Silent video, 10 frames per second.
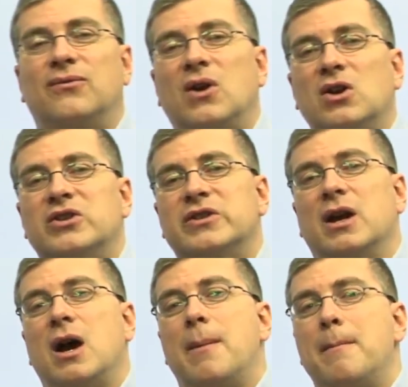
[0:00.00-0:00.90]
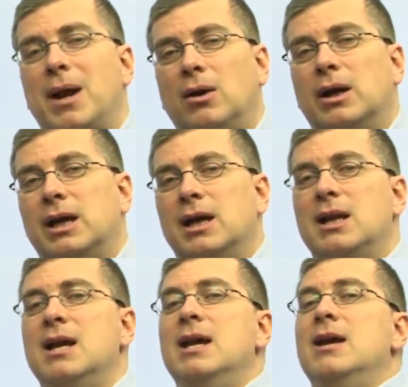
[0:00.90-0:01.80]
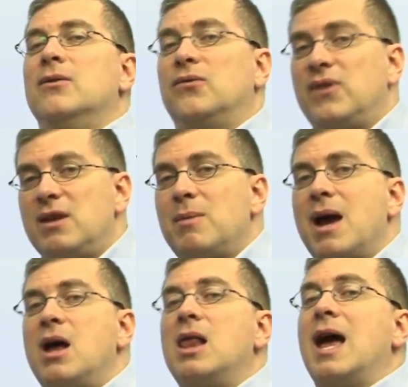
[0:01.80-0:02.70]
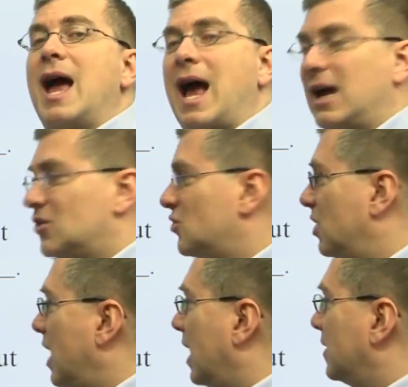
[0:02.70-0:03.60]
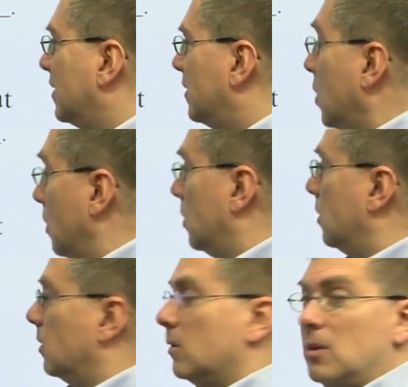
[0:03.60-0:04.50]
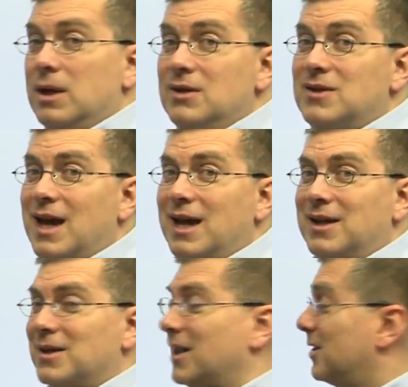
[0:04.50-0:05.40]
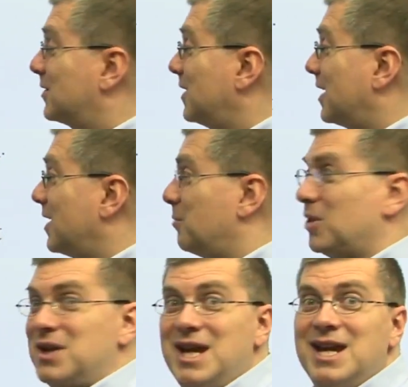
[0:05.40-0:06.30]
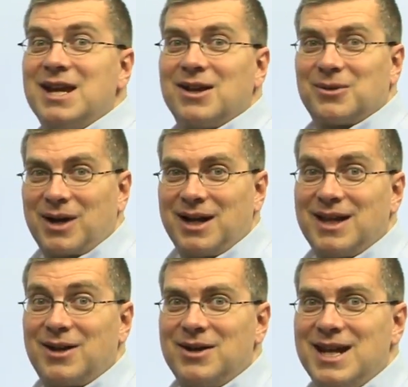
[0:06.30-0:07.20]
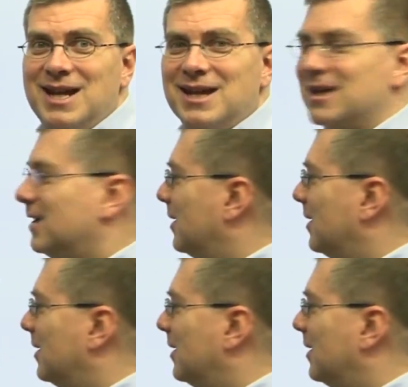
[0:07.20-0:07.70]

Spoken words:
first American female astronaut. What is that? That looks like number D, right? Letter D.